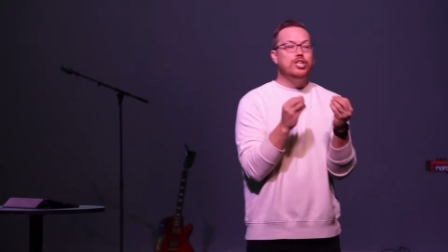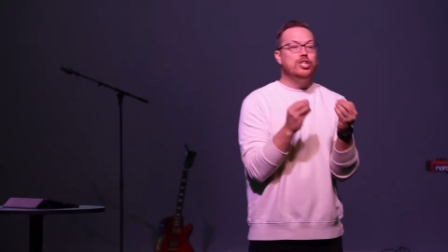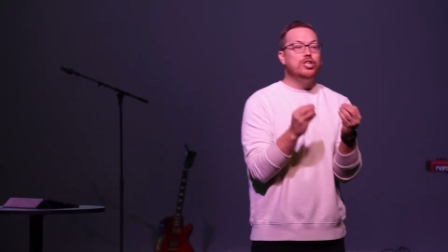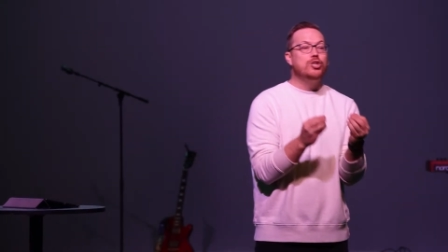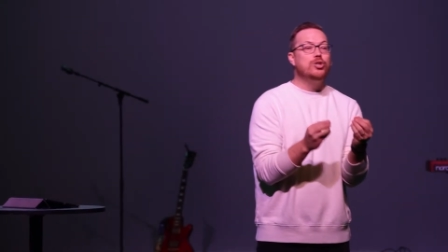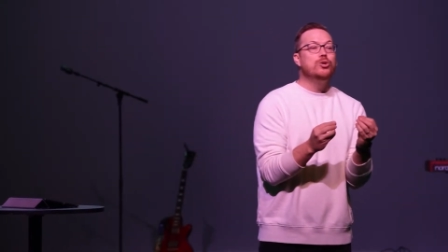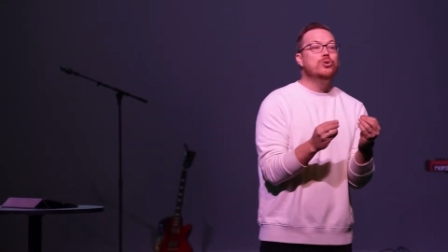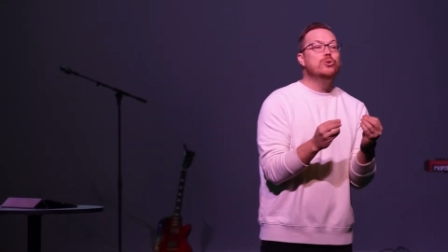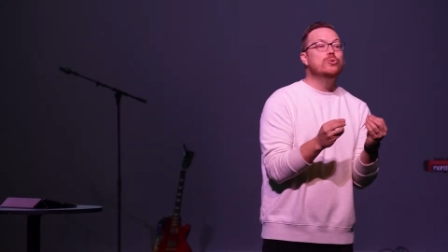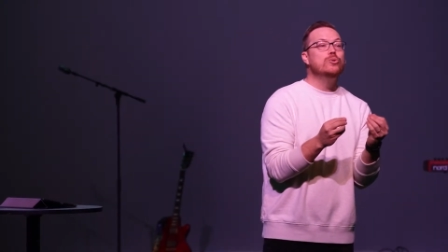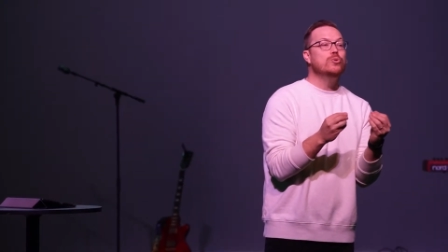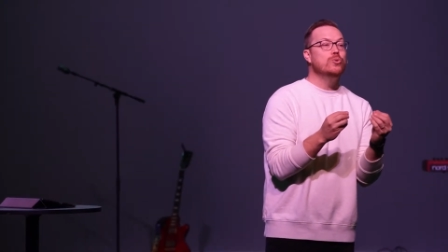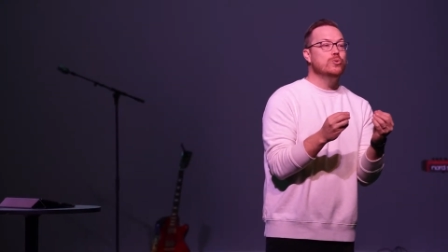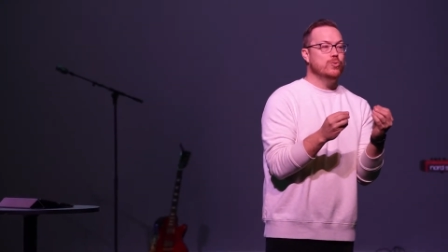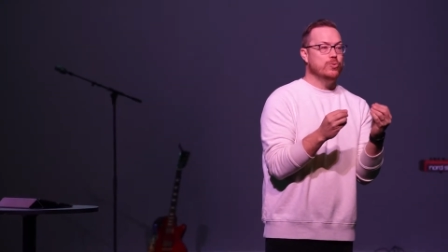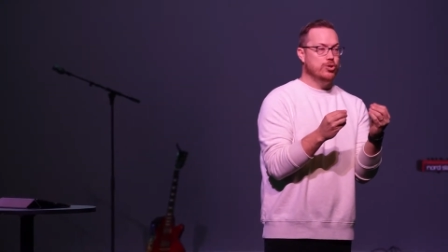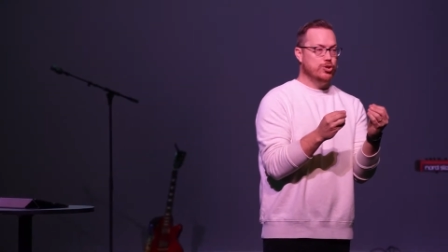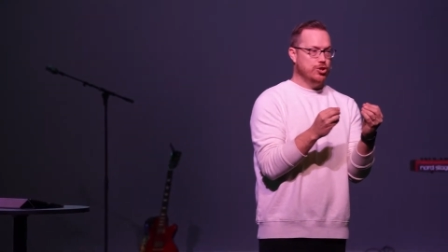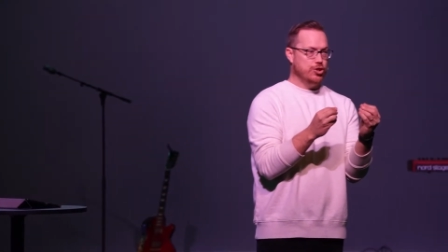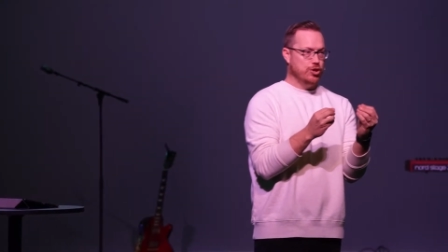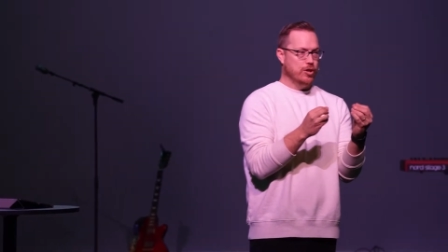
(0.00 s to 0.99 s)

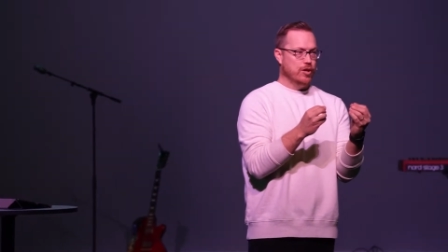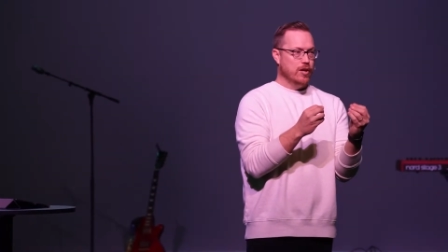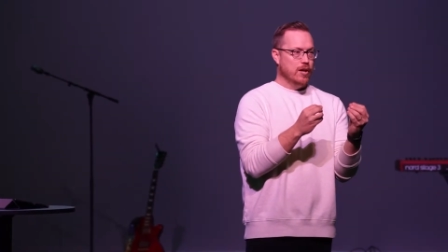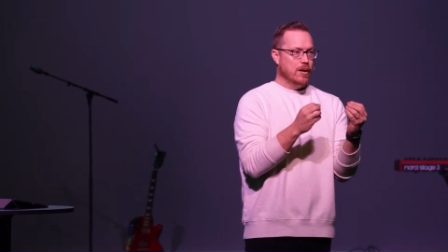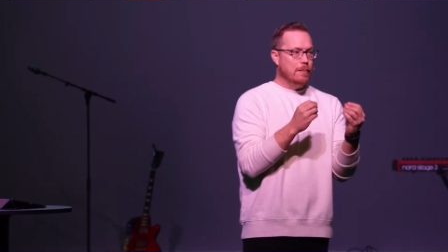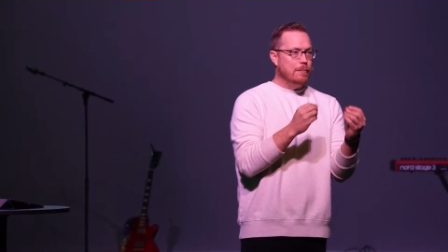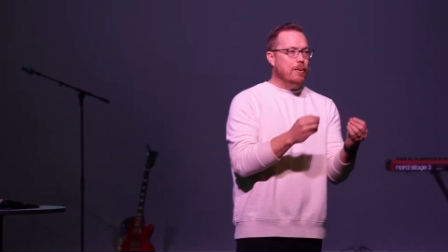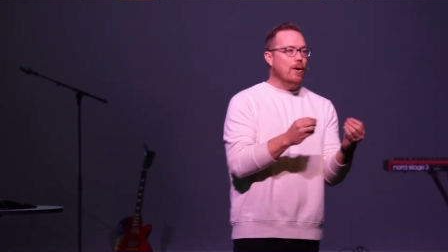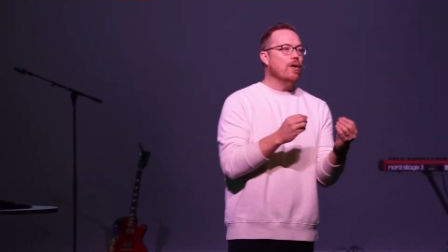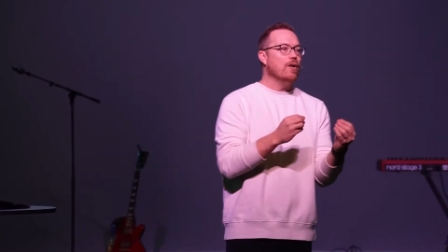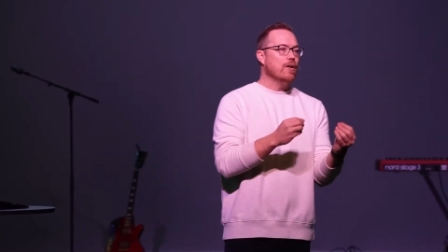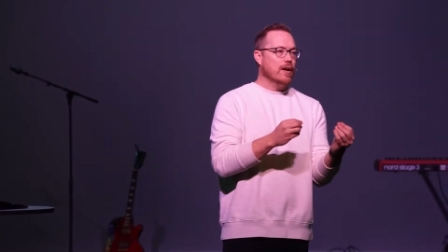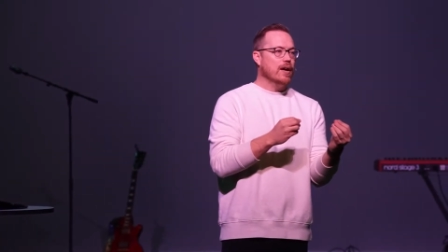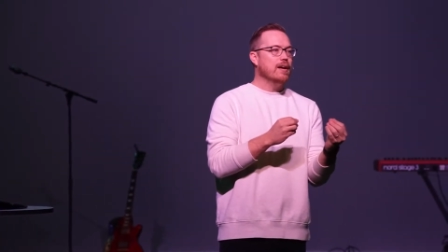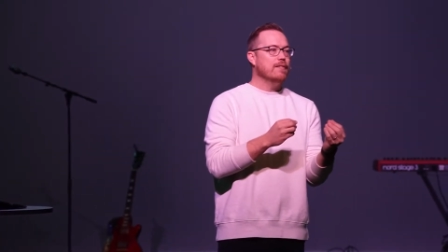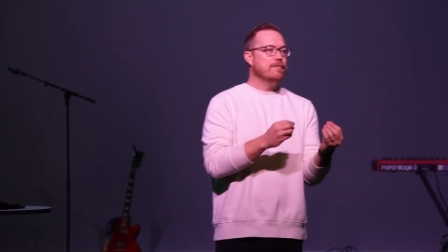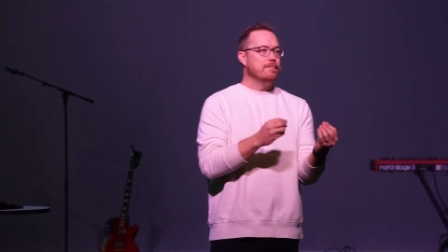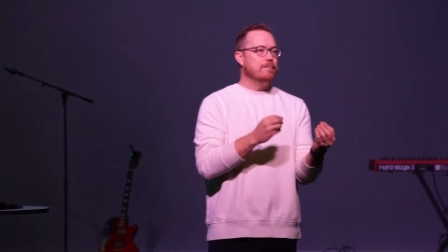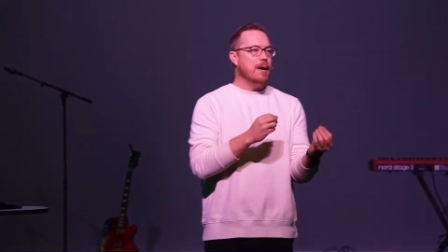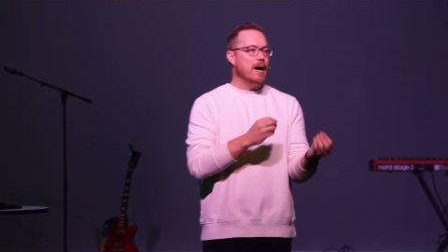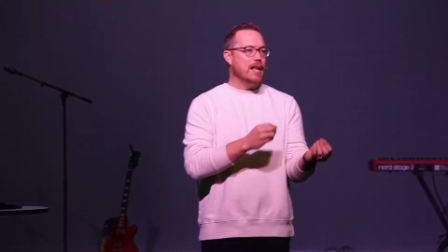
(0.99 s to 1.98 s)
huge
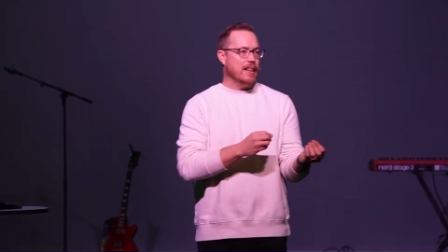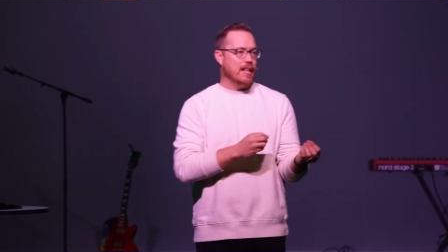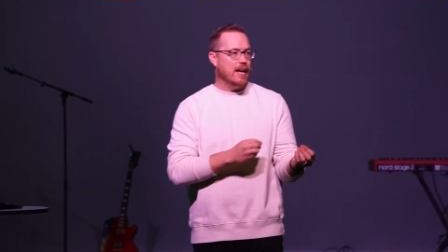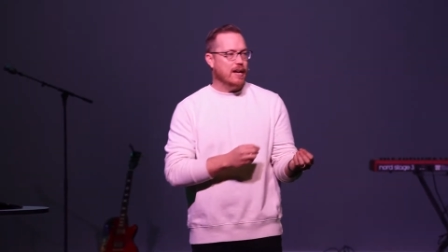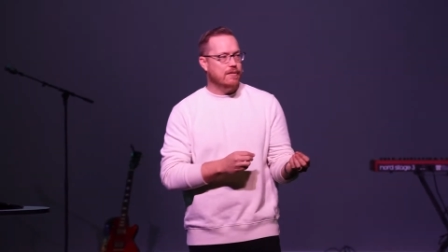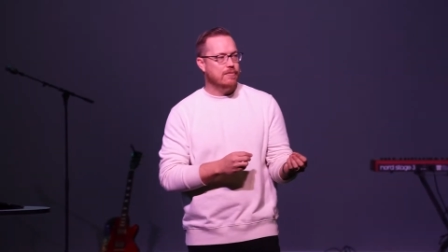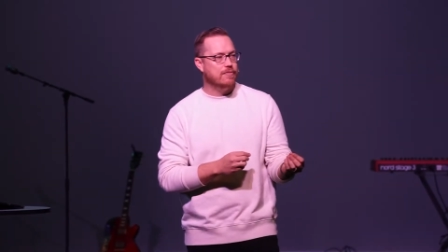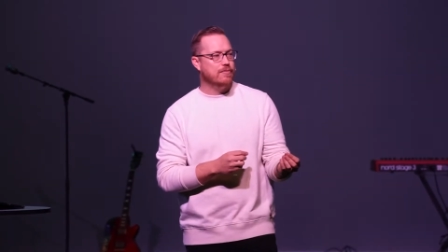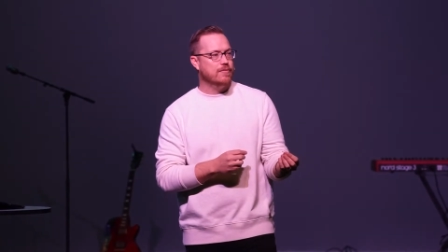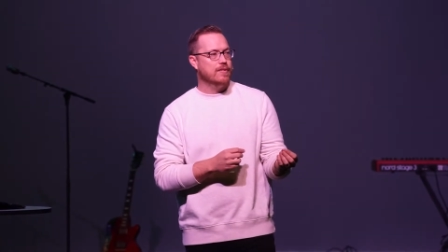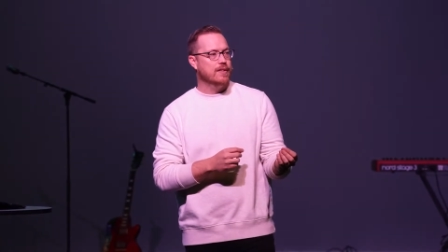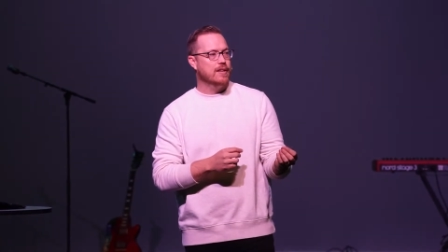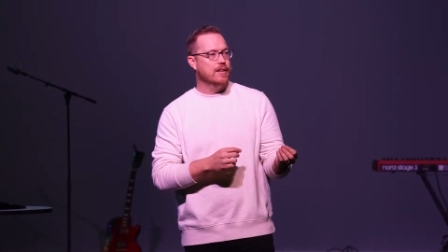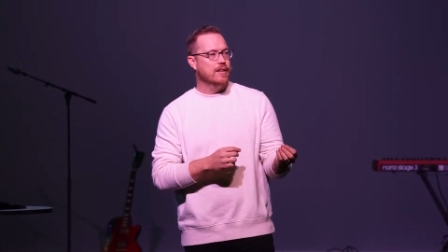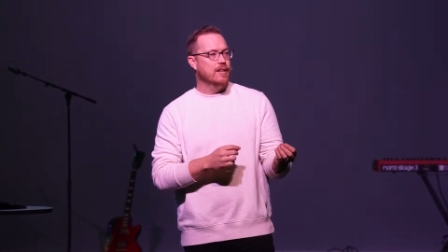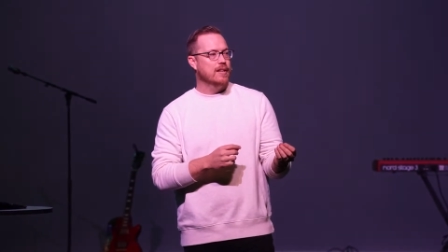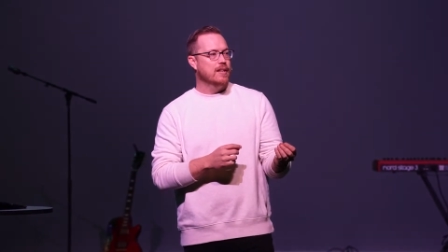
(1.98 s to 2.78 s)
part of my life.